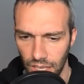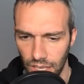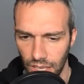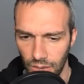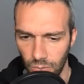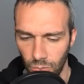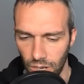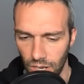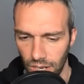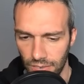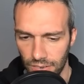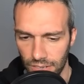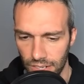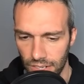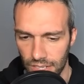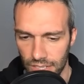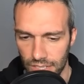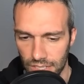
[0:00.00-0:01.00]
Whatever it
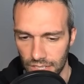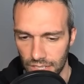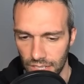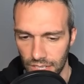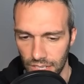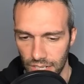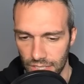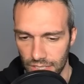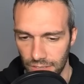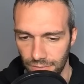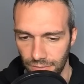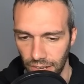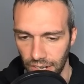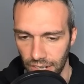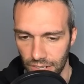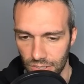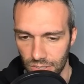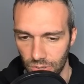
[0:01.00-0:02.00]
is a
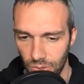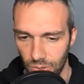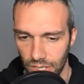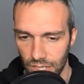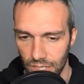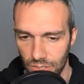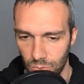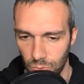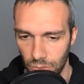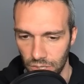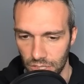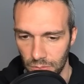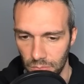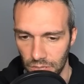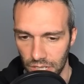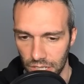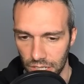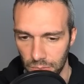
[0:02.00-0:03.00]
fire, so it is weak to
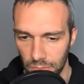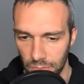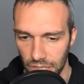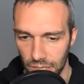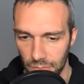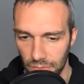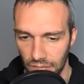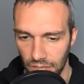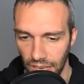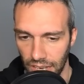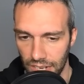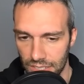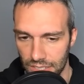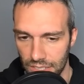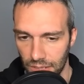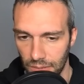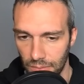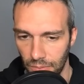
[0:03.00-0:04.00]
Meteor Beam. That
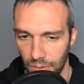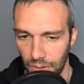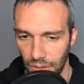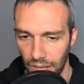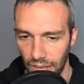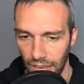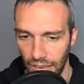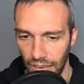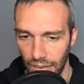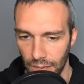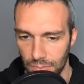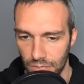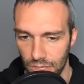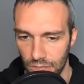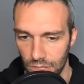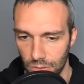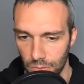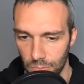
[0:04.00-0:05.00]
is a
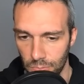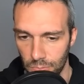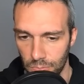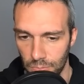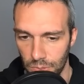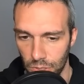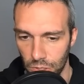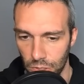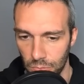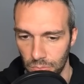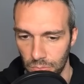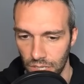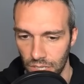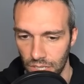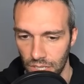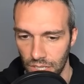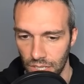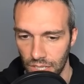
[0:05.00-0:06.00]
absolute boom,
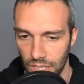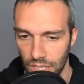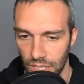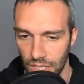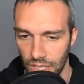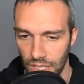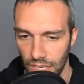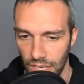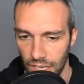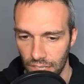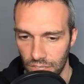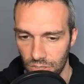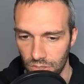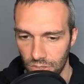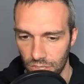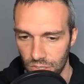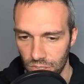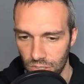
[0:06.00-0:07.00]
and
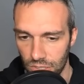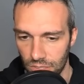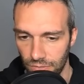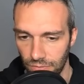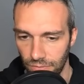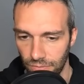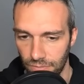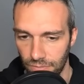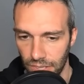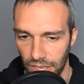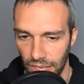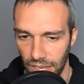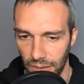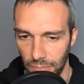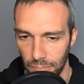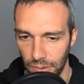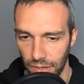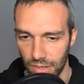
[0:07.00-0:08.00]
you can just,
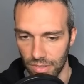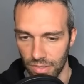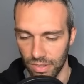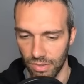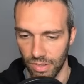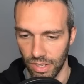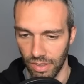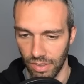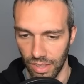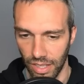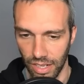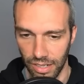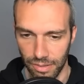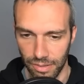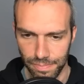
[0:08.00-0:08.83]
yeah, powder snow down there.